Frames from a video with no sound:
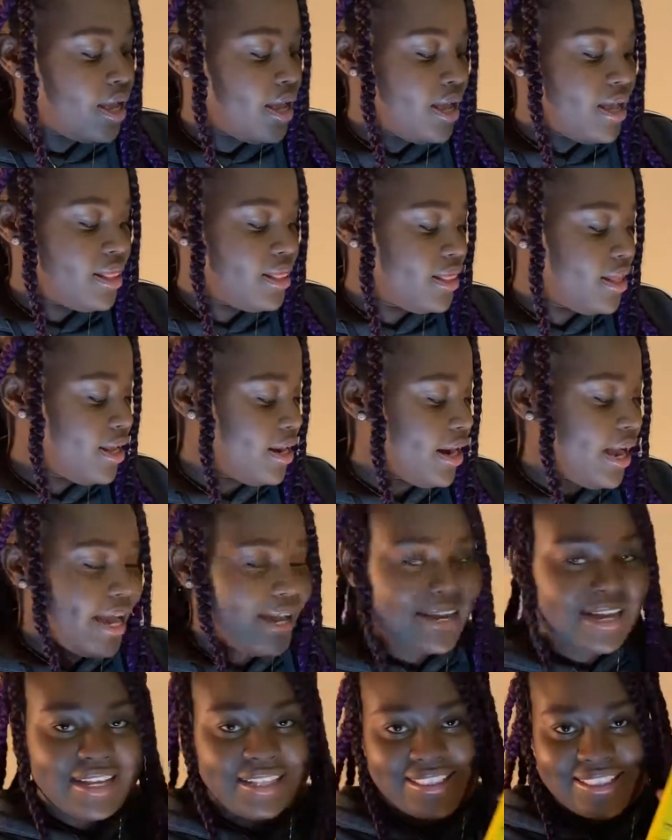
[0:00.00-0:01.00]
And then
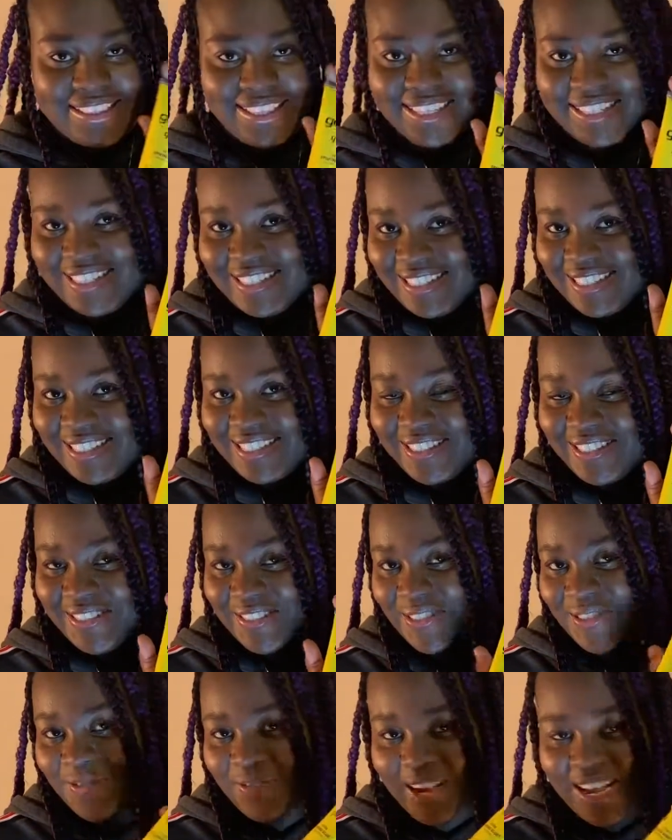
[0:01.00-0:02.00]
I got this
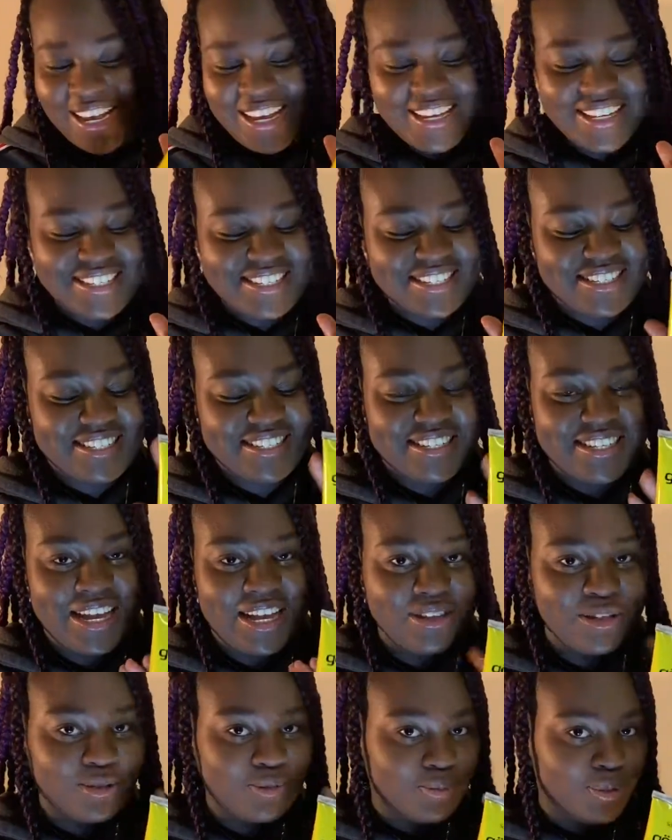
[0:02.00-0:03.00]
to do my edges.
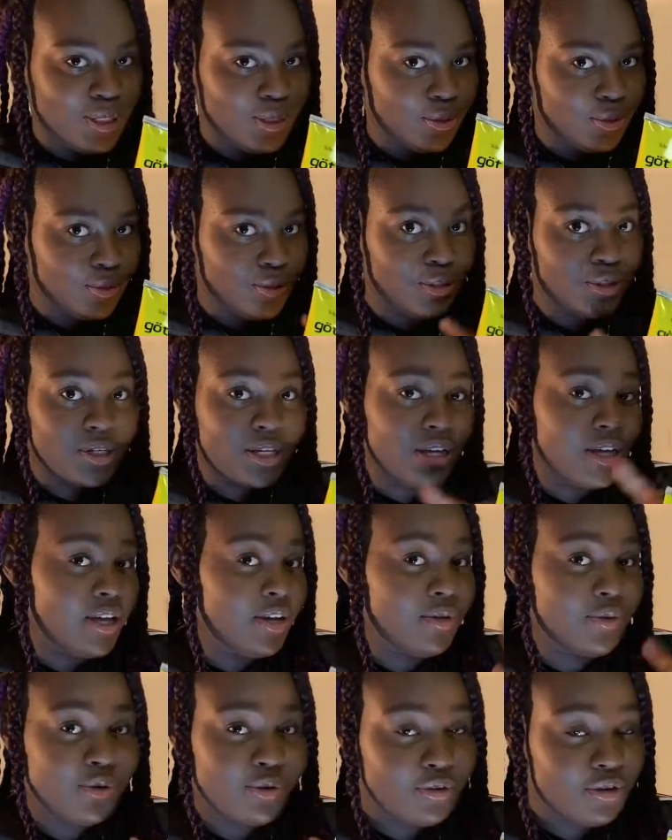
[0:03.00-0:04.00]
Got to be glue. You
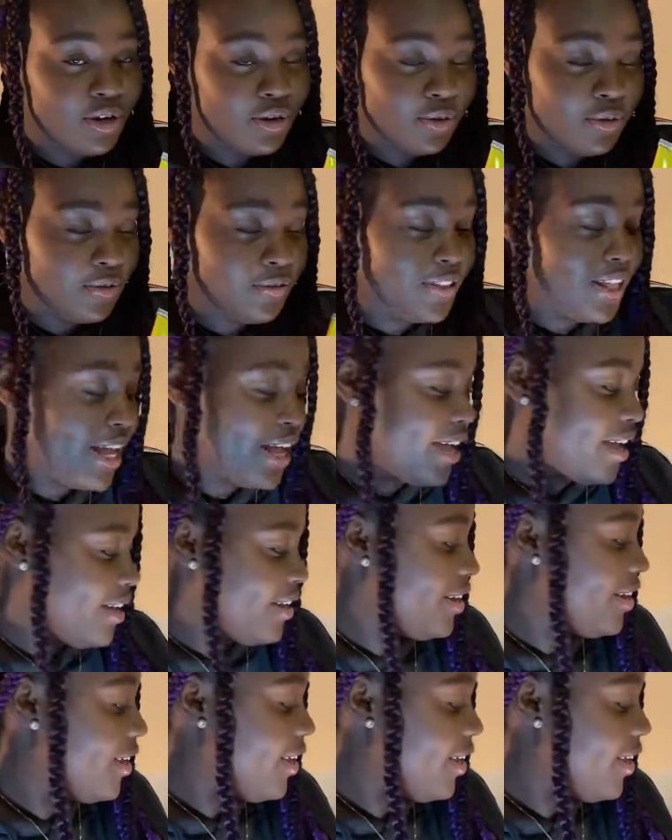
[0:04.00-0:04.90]
can't go wrong with that.